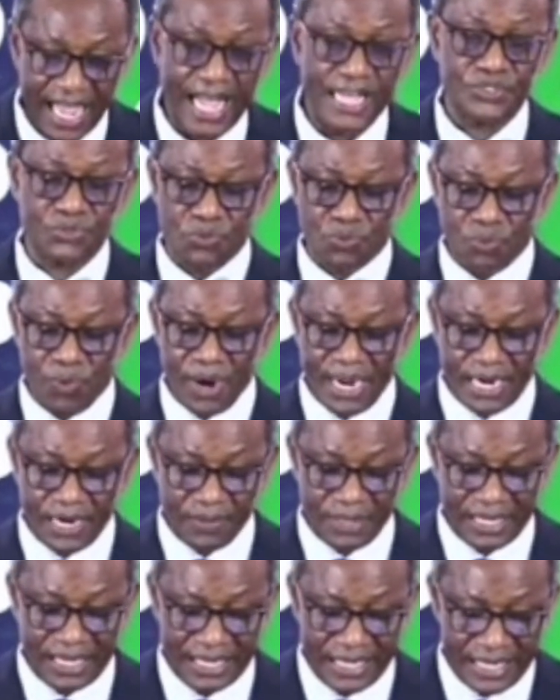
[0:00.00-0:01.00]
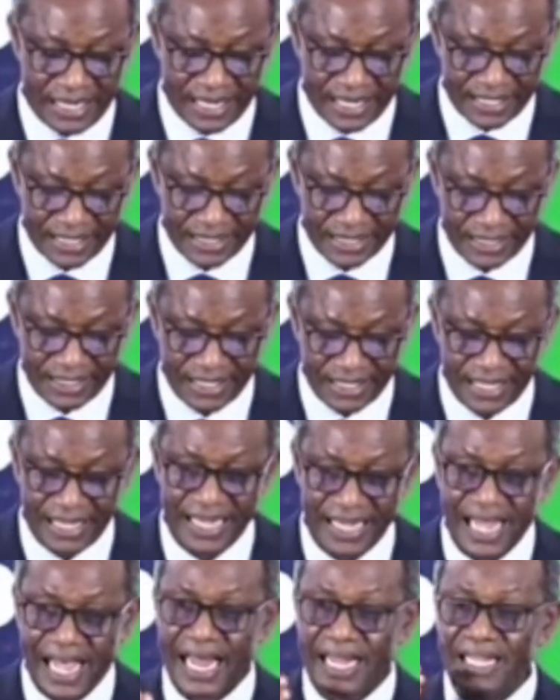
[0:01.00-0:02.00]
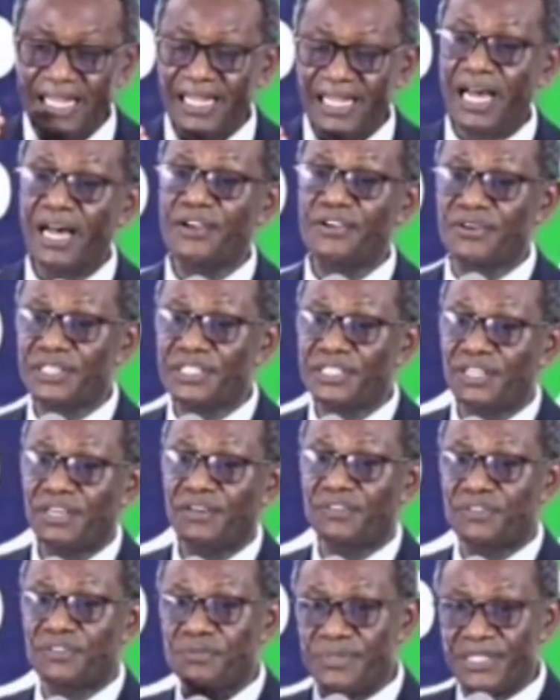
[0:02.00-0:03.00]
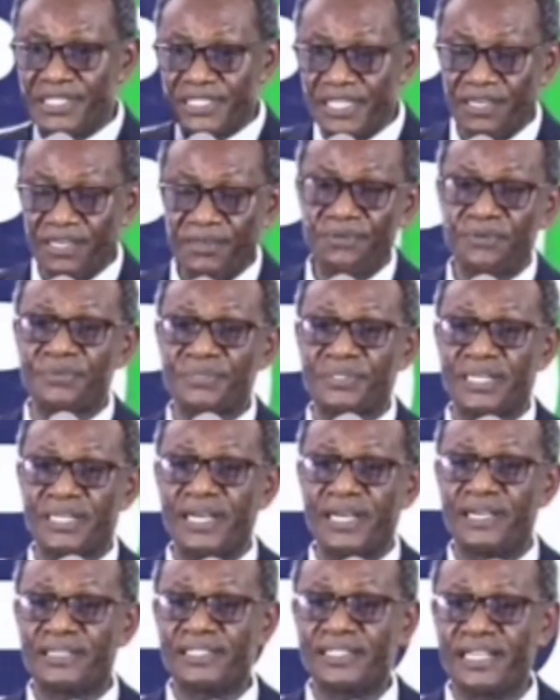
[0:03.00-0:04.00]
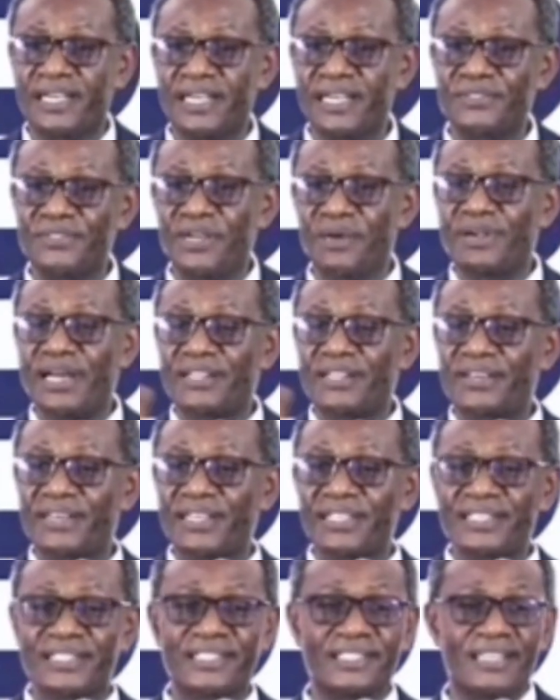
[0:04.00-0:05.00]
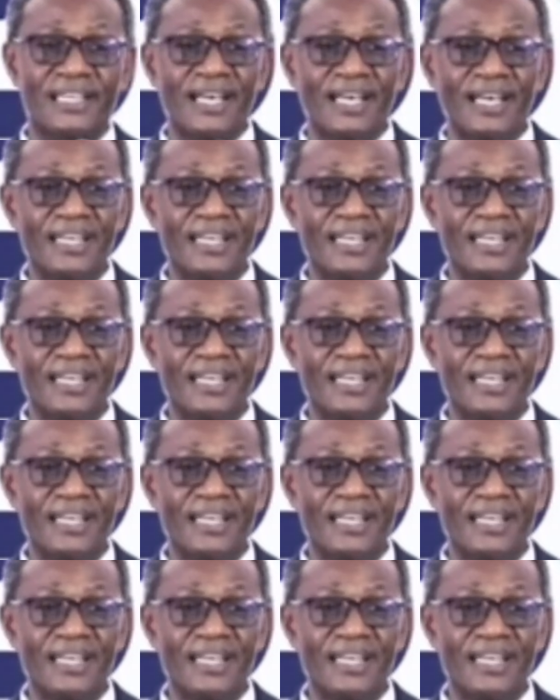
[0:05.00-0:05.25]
as you work with leaders, allow yourself to be circumcised. Turn to your brother or sister